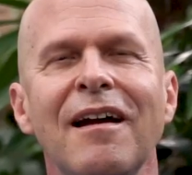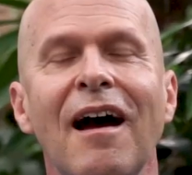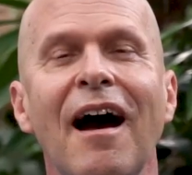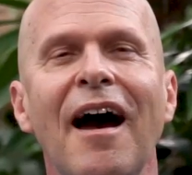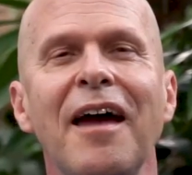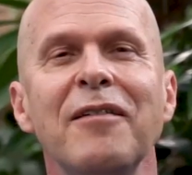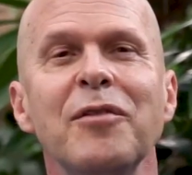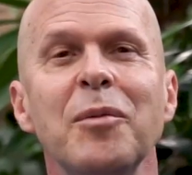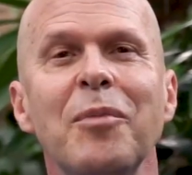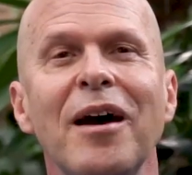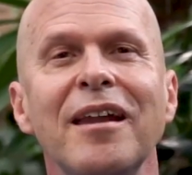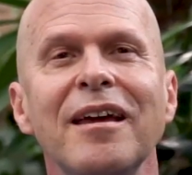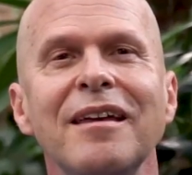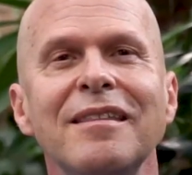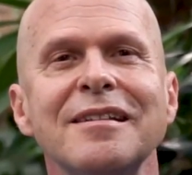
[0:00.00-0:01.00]
Hi
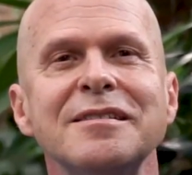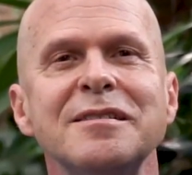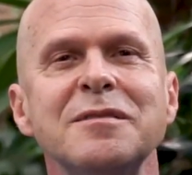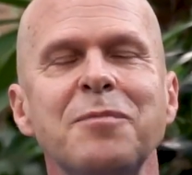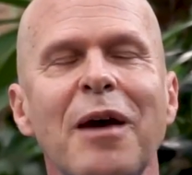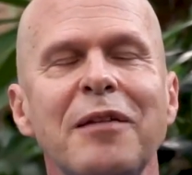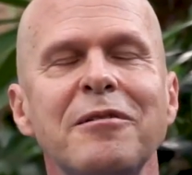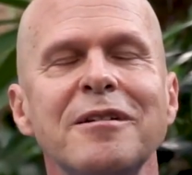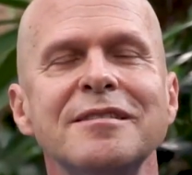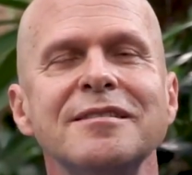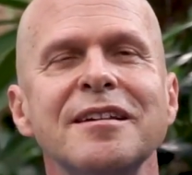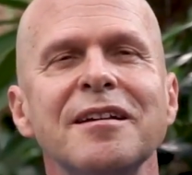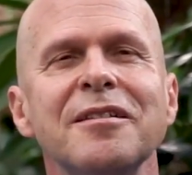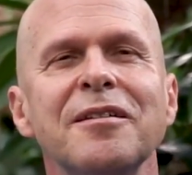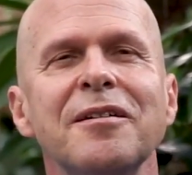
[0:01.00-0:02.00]
everybody, this is Patrick
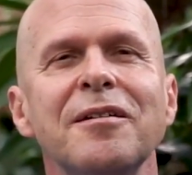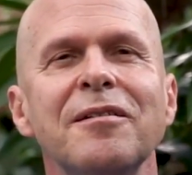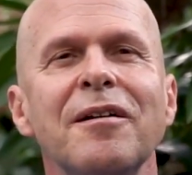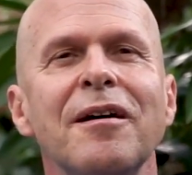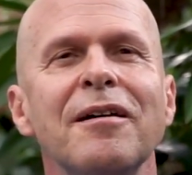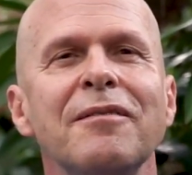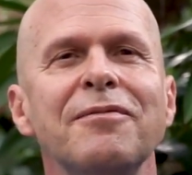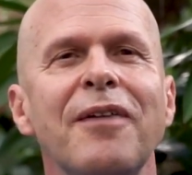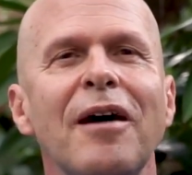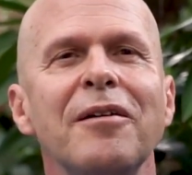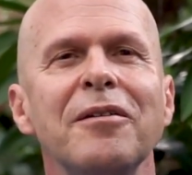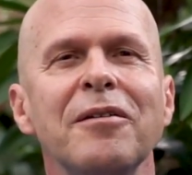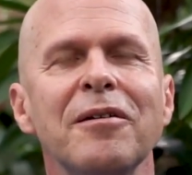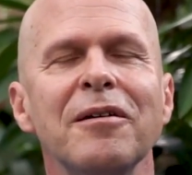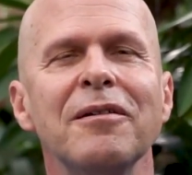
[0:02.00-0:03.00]
Zeigler,
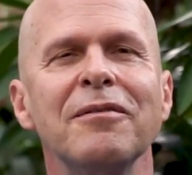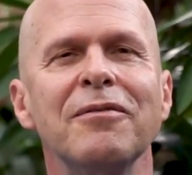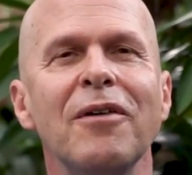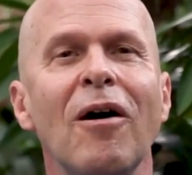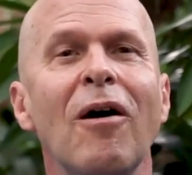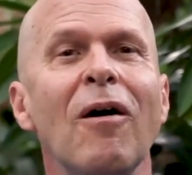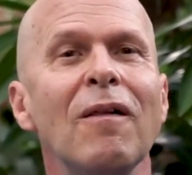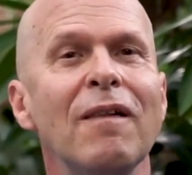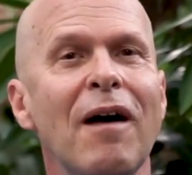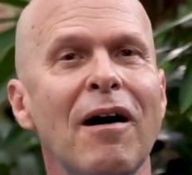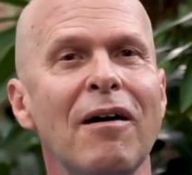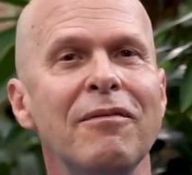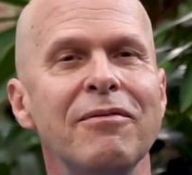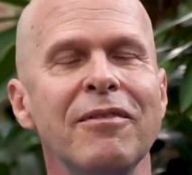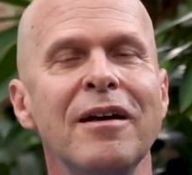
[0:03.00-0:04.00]
founder of
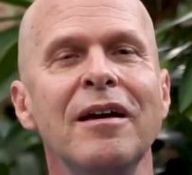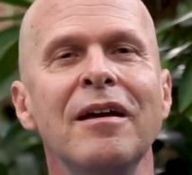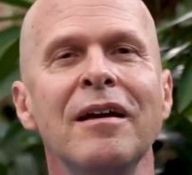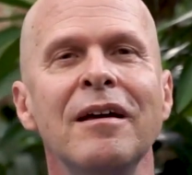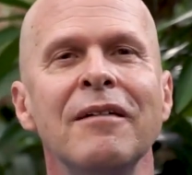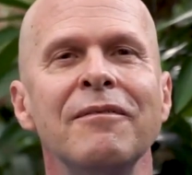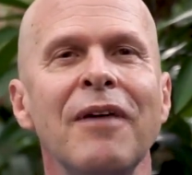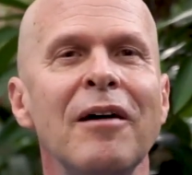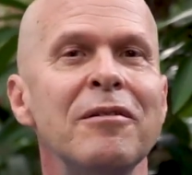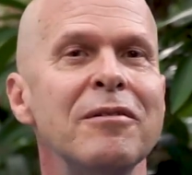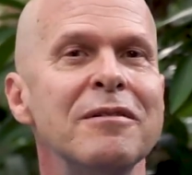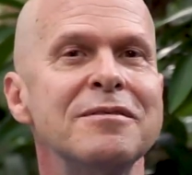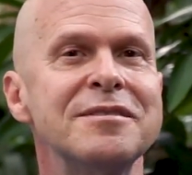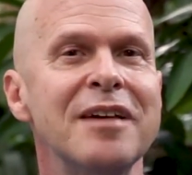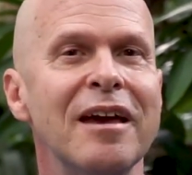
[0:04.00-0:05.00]
All-Love, founder
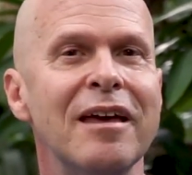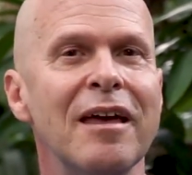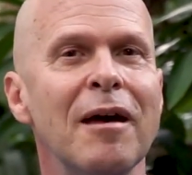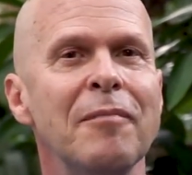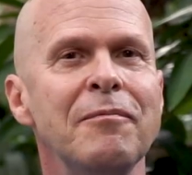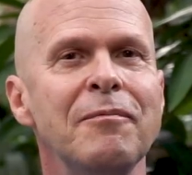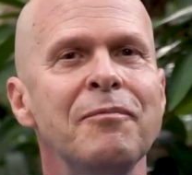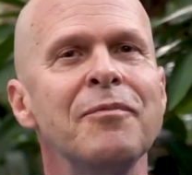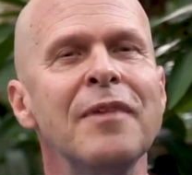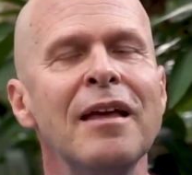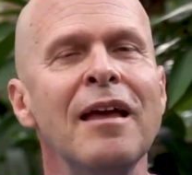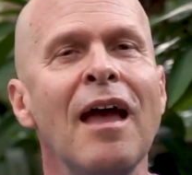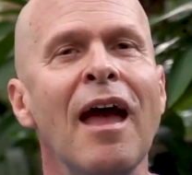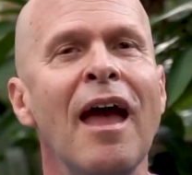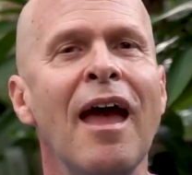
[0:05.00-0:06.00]
of Sekhem.
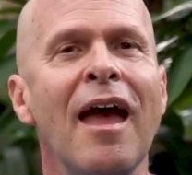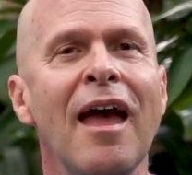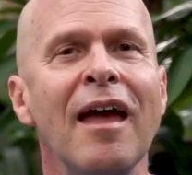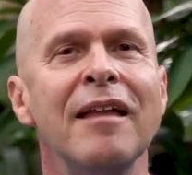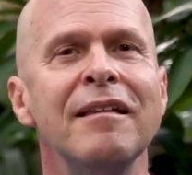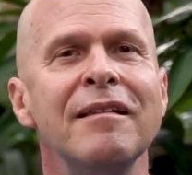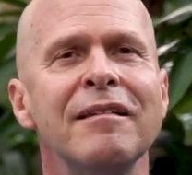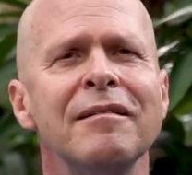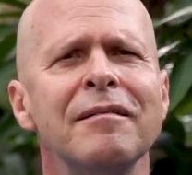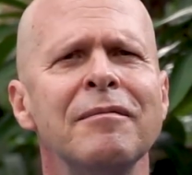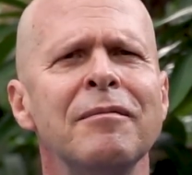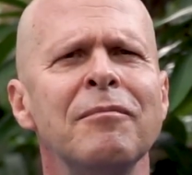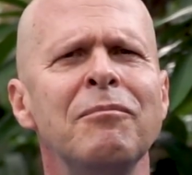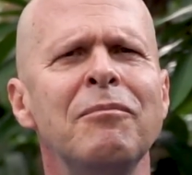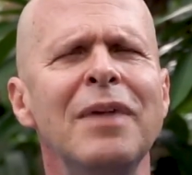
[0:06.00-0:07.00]
And
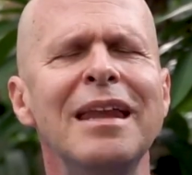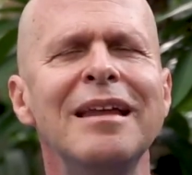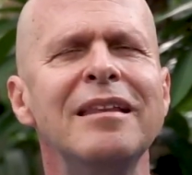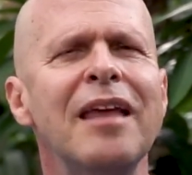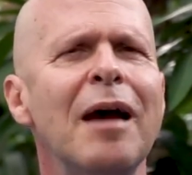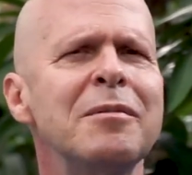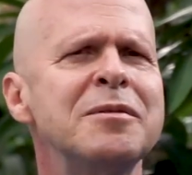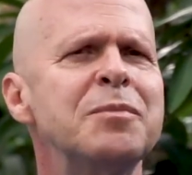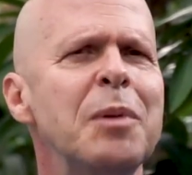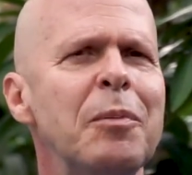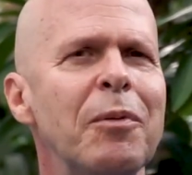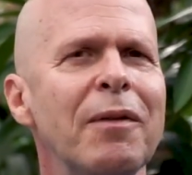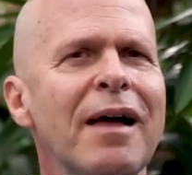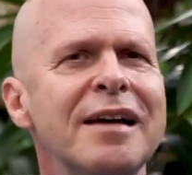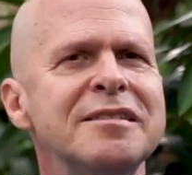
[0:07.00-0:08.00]
many times
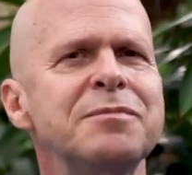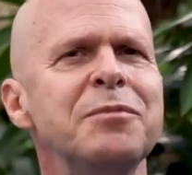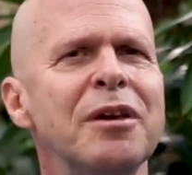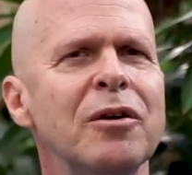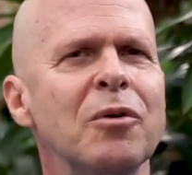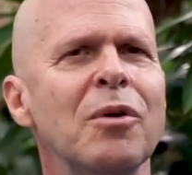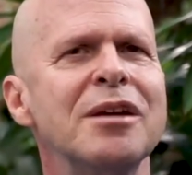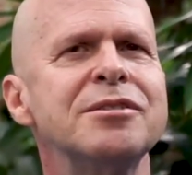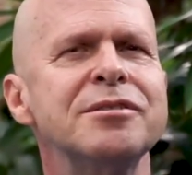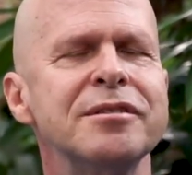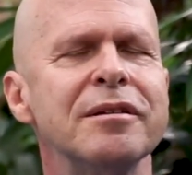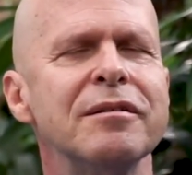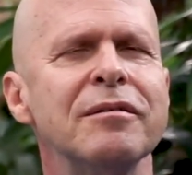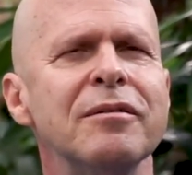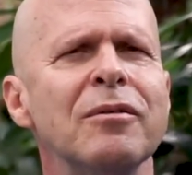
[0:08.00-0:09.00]
people ask me a
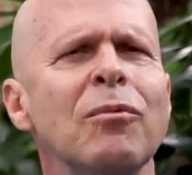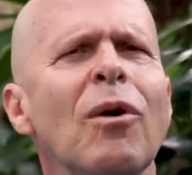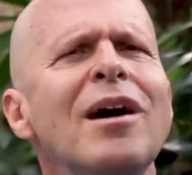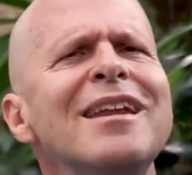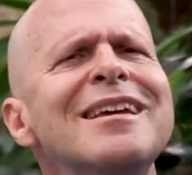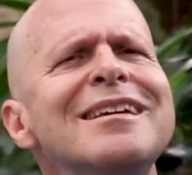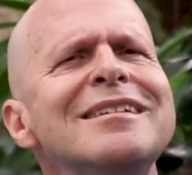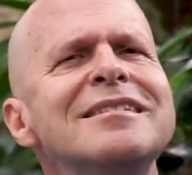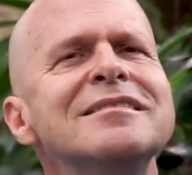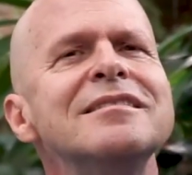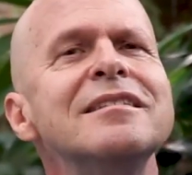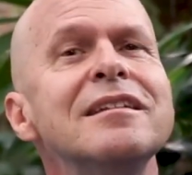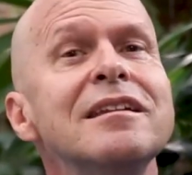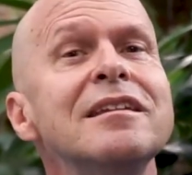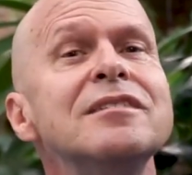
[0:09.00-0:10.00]
question, what is
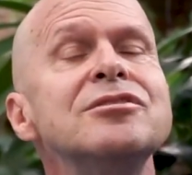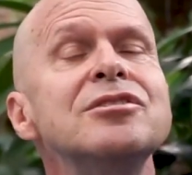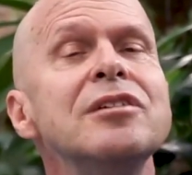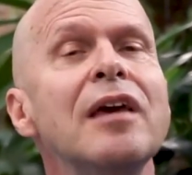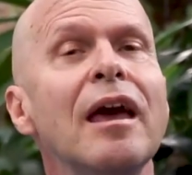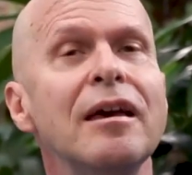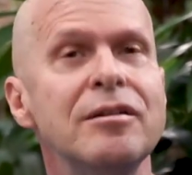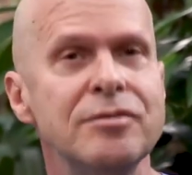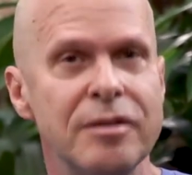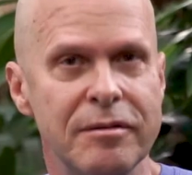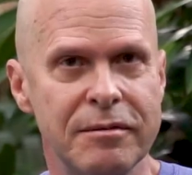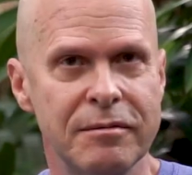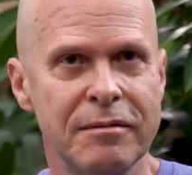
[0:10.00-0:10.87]
an initiation?